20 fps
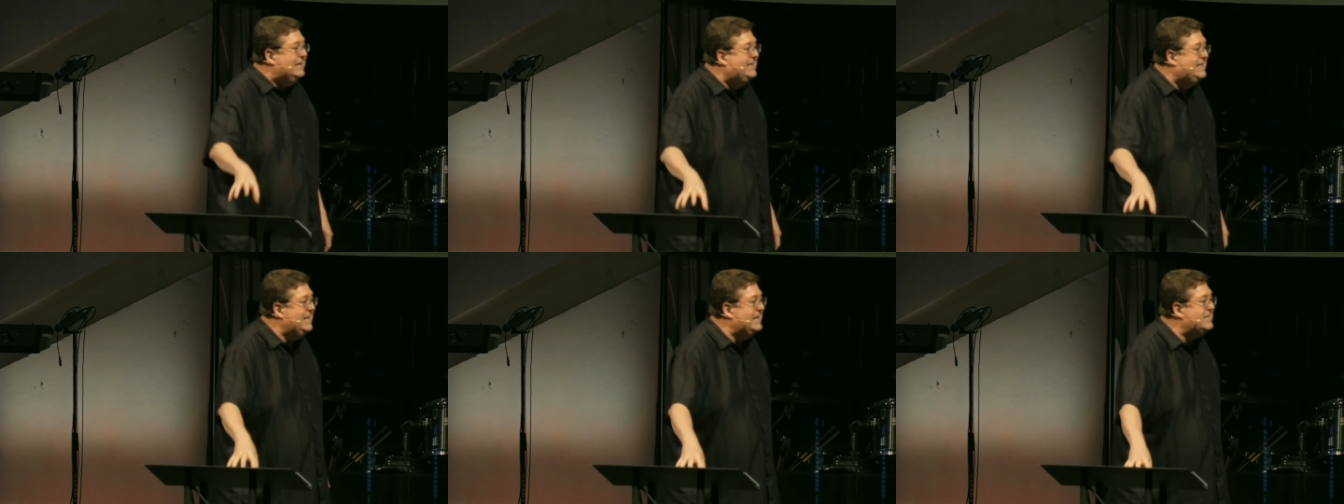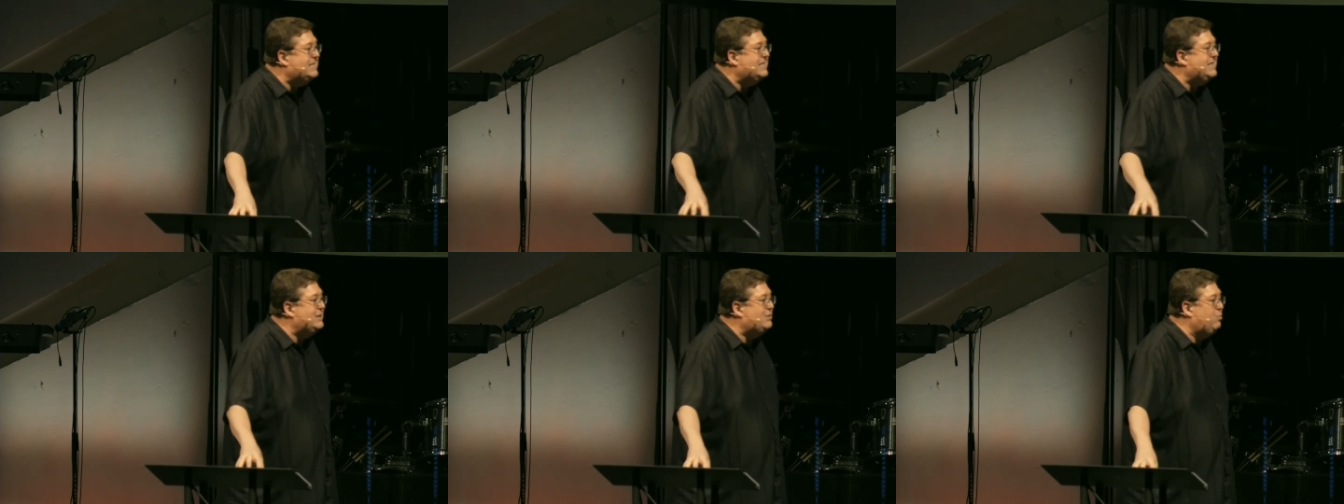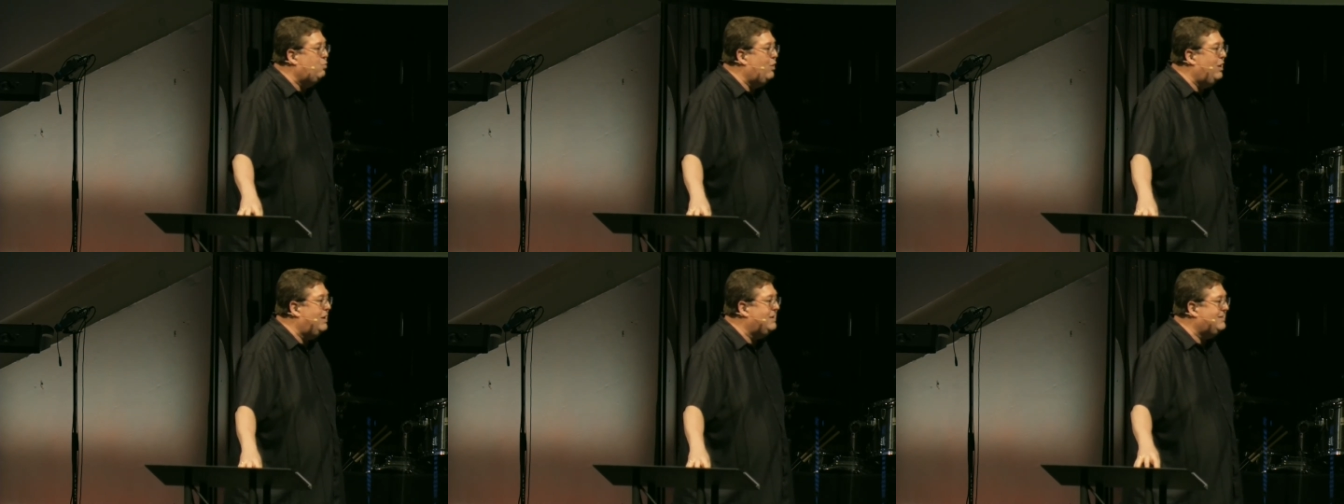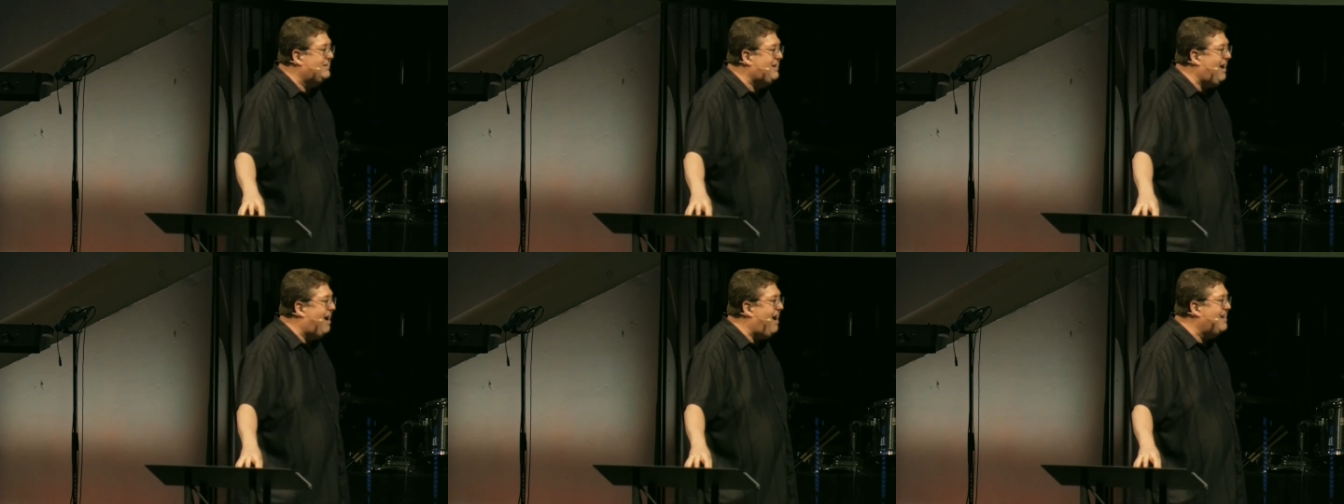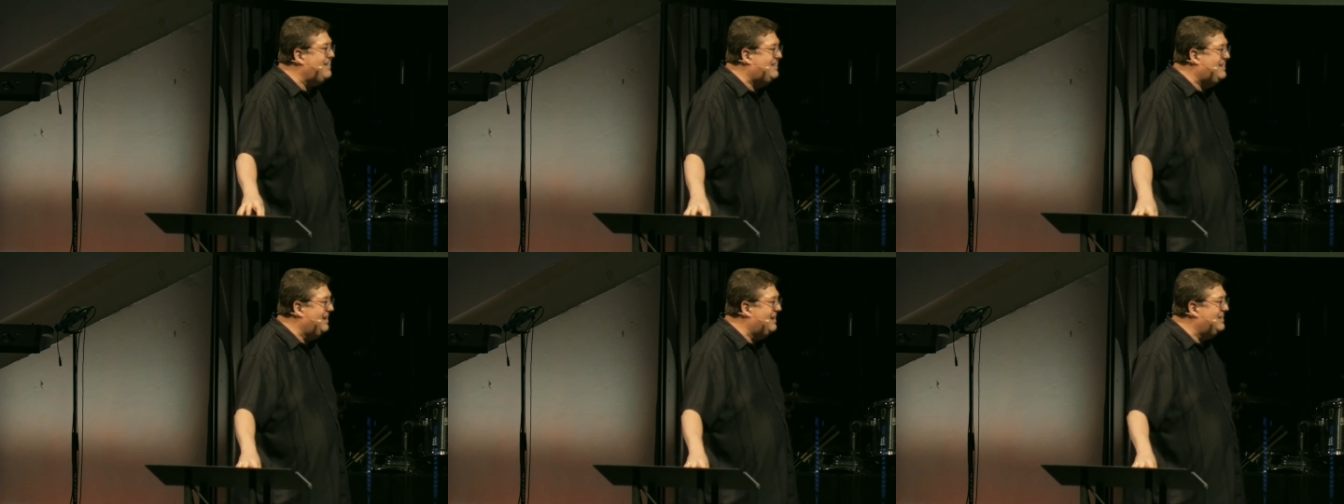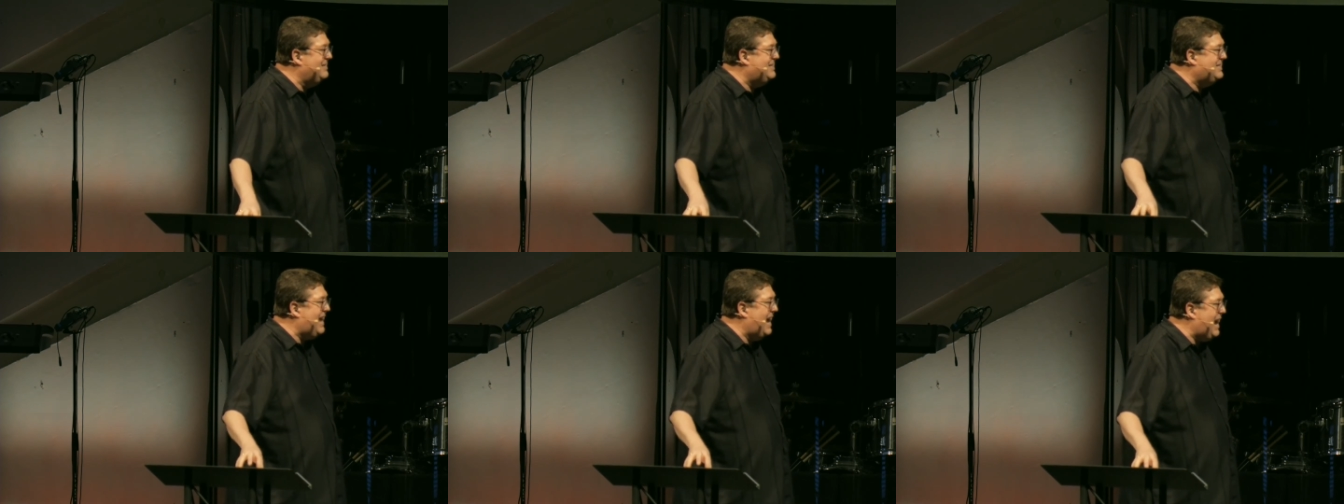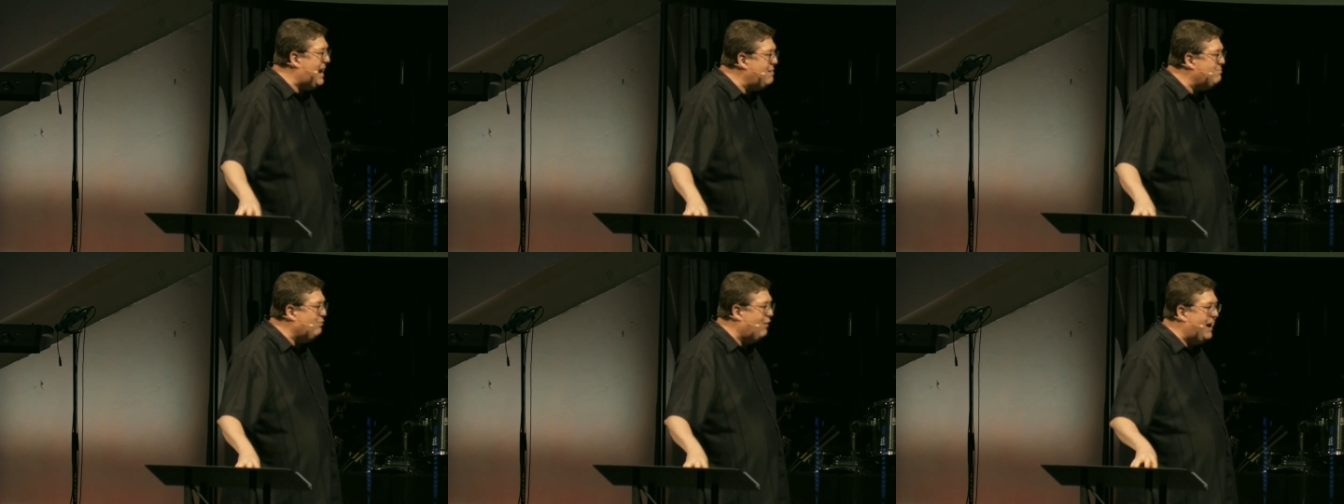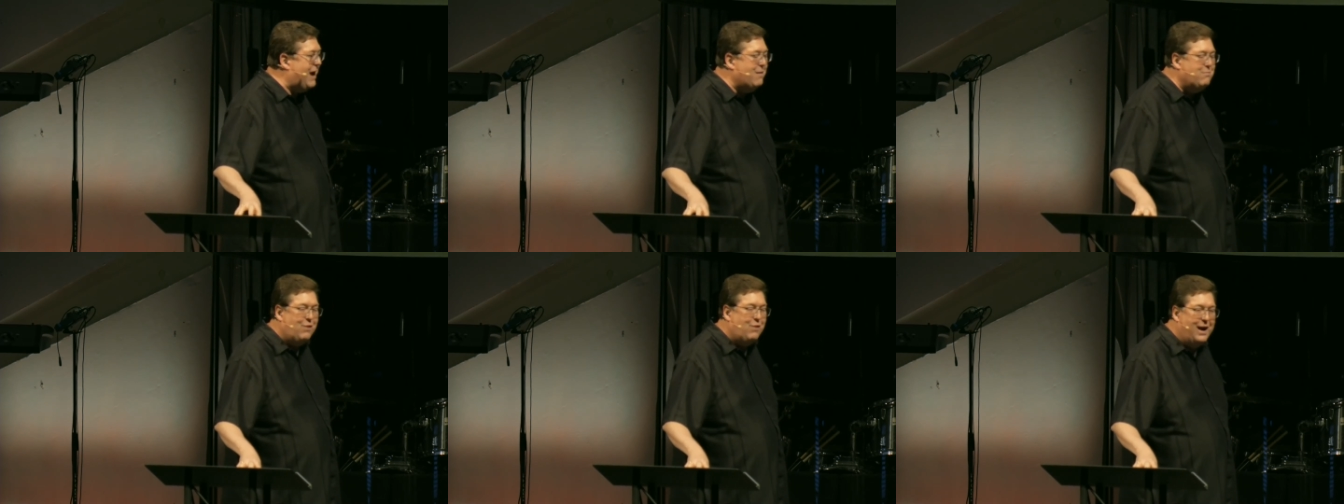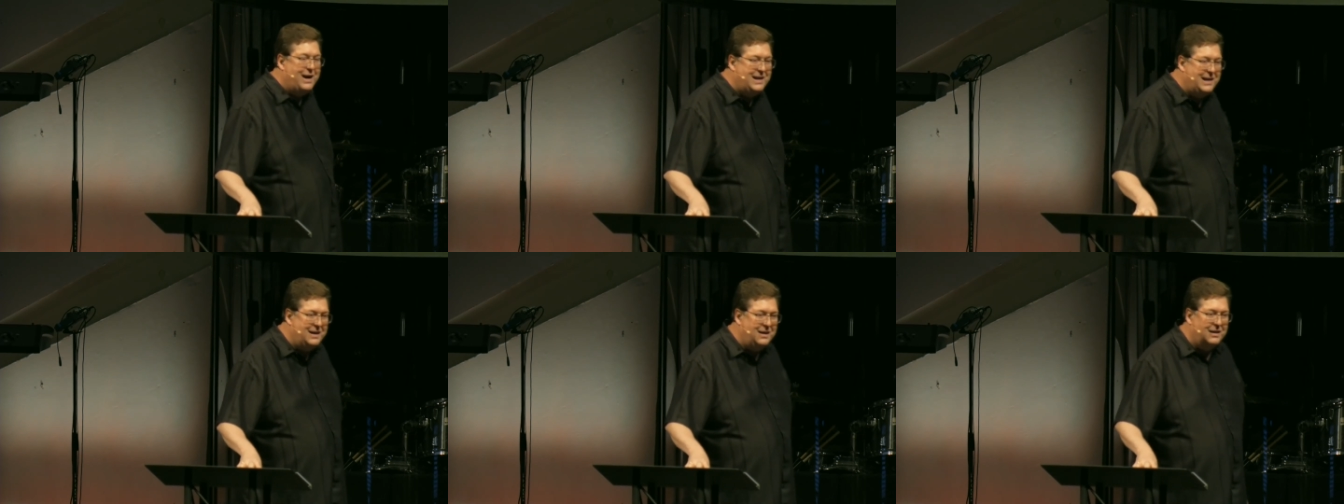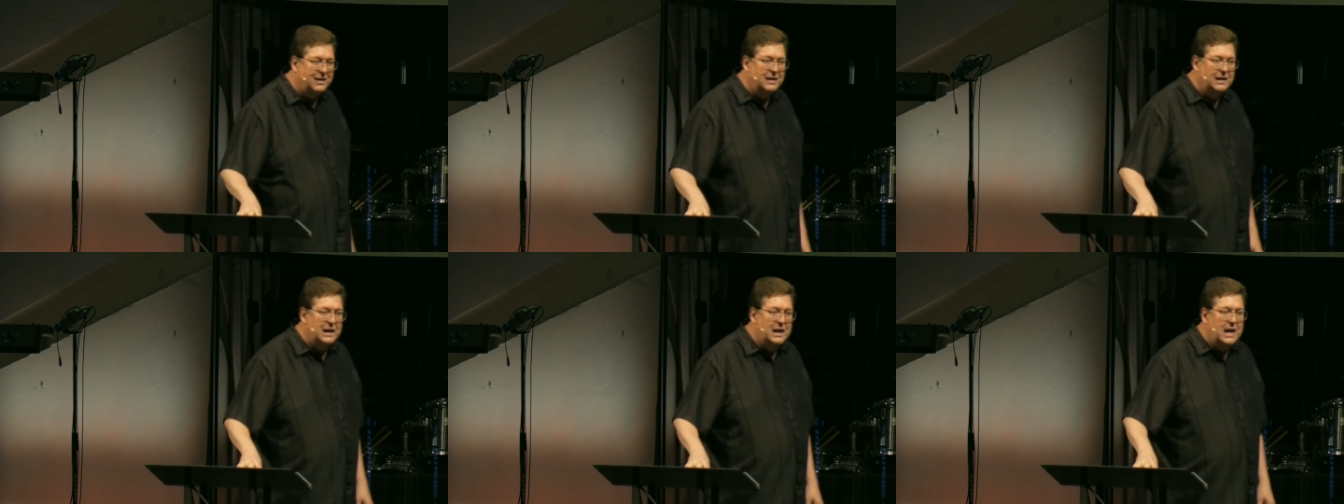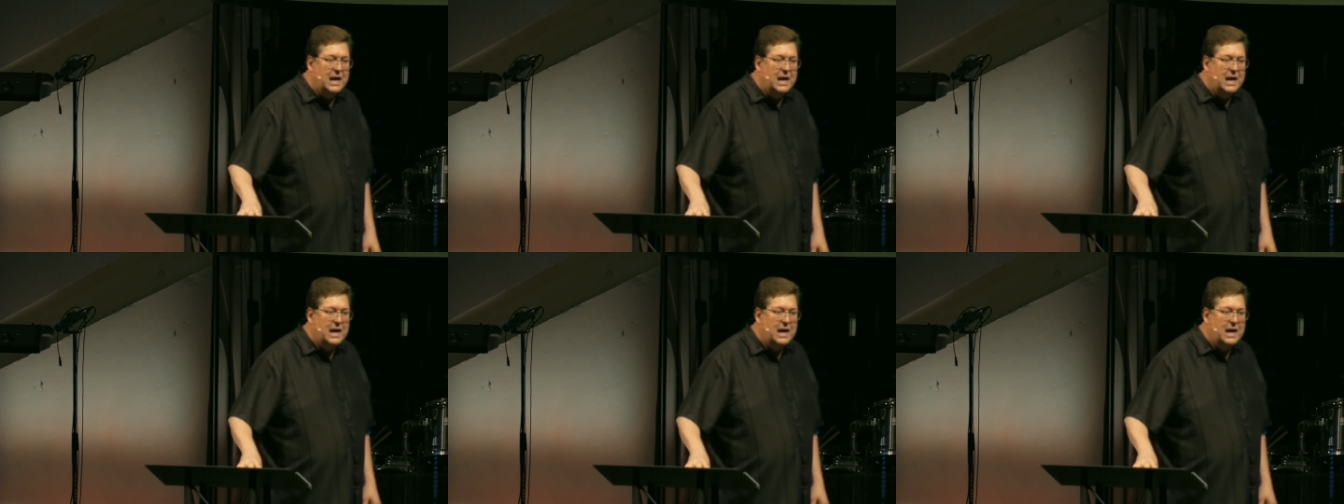This is what God does to Abraham right here.